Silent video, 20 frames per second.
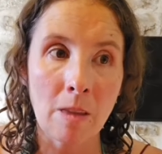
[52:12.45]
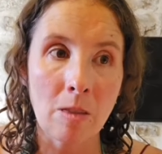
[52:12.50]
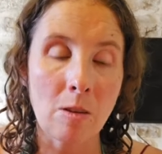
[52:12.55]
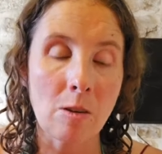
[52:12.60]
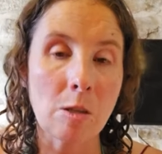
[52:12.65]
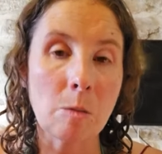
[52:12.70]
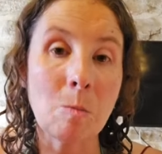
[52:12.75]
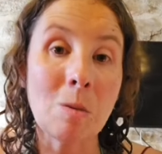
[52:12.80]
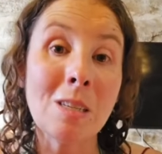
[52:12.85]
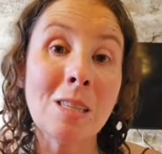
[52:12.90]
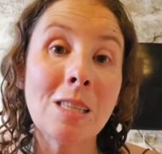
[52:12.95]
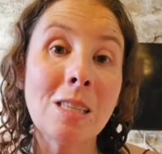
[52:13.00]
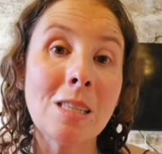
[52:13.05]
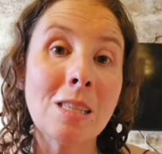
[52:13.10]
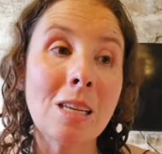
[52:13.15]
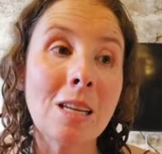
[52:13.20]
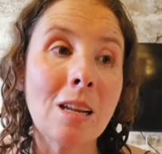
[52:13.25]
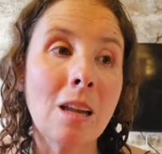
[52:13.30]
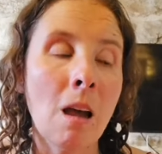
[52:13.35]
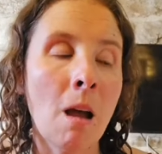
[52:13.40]
There's
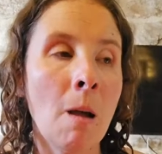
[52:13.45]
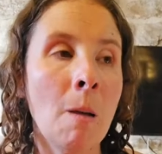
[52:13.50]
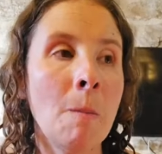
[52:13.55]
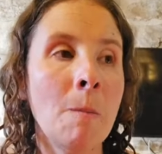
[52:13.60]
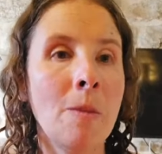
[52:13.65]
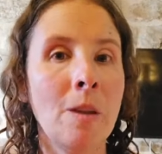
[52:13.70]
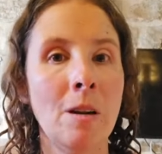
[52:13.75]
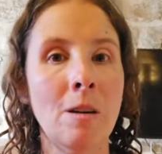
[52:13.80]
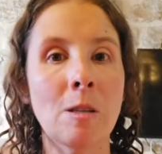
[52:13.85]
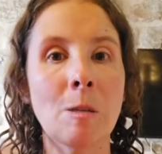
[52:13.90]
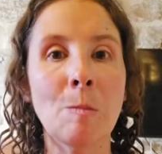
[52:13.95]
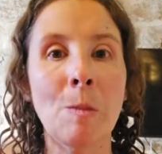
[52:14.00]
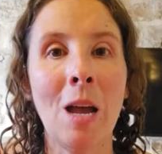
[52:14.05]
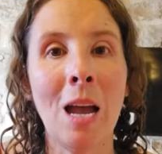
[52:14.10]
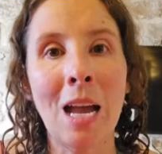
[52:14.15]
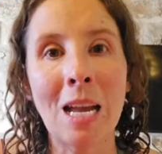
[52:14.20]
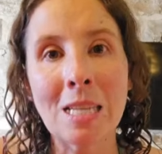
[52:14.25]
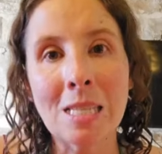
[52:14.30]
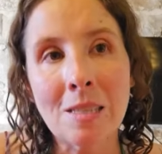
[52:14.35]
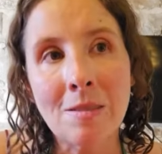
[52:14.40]
business income, there's
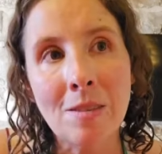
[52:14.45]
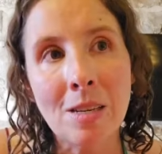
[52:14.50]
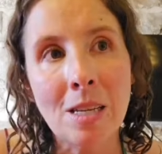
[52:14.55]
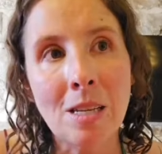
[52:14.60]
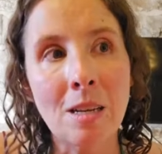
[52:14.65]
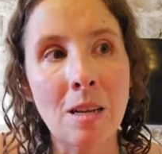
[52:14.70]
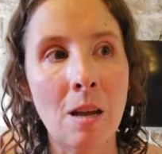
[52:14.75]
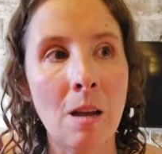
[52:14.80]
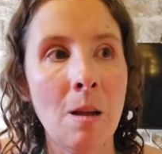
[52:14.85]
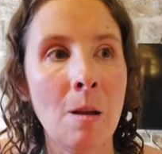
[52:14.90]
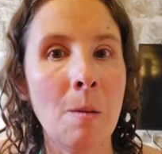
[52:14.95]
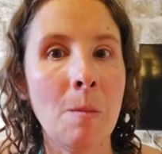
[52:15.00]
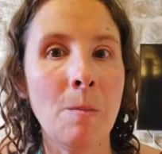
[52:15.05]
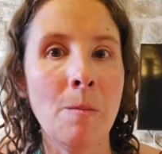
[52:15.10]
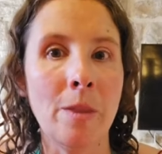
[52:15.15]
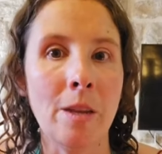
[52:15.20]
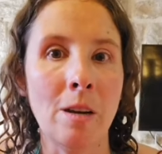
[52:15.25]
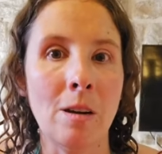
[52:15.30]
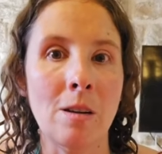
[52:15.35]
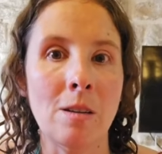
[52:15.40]
passive
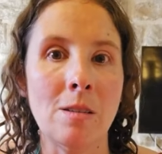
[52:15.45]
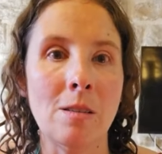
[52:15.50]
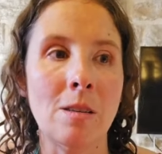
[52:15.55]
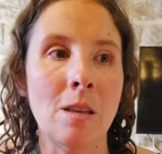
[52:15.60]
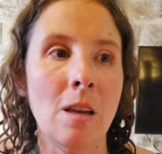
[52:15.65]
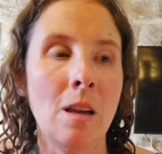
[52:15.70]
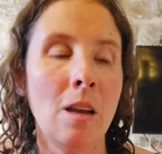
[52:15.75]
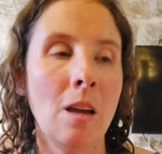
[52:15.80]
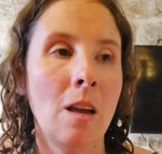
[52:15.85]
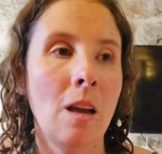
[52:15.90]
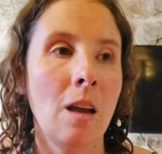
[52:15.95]
income, there's